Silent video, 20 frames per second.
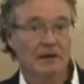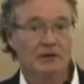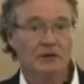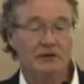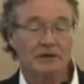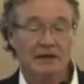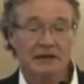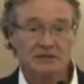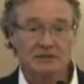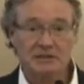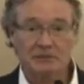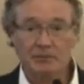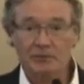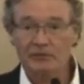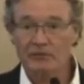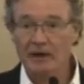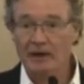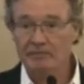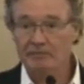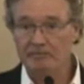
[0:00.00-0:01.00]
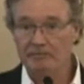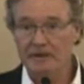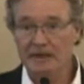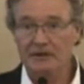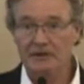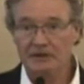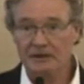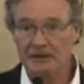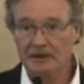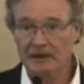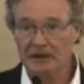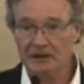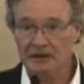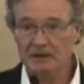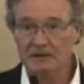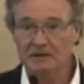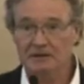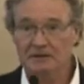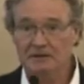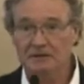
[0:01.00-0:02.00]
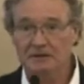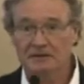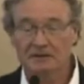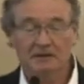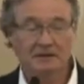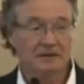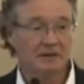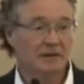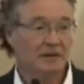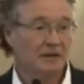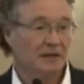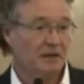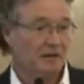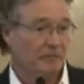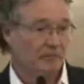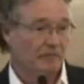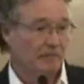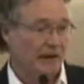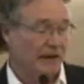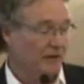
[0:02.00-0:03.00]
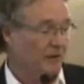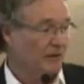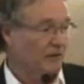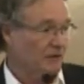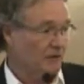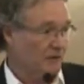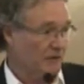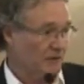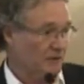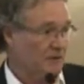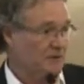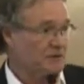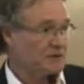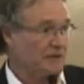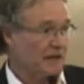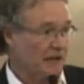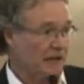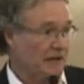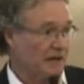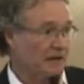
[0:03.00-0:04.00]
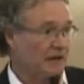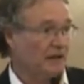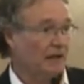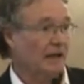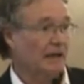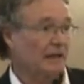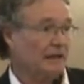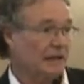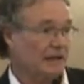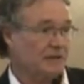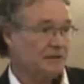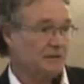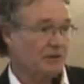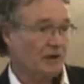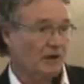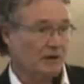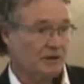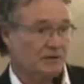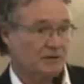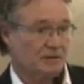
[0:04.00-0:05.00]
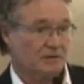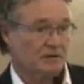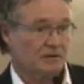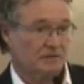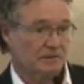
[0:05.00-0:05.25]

you can actually provide better care in a better setting at less cost.